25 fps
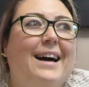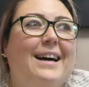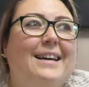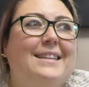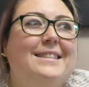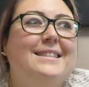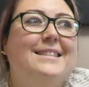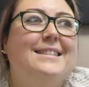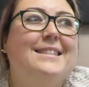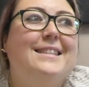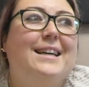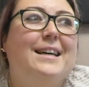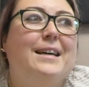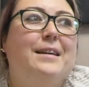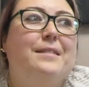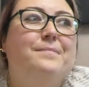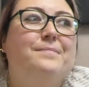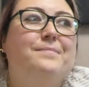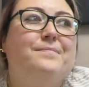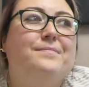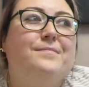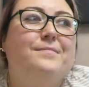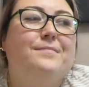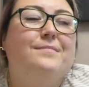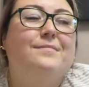and
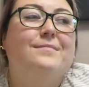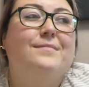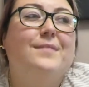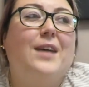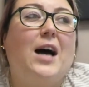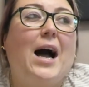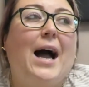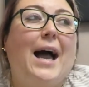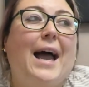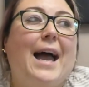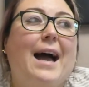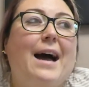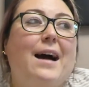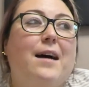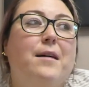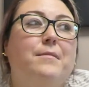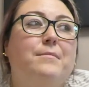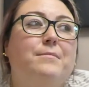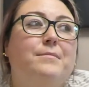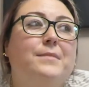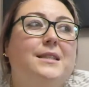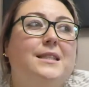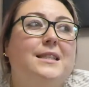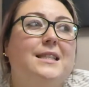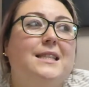um, I
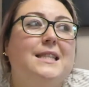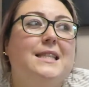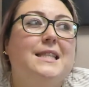am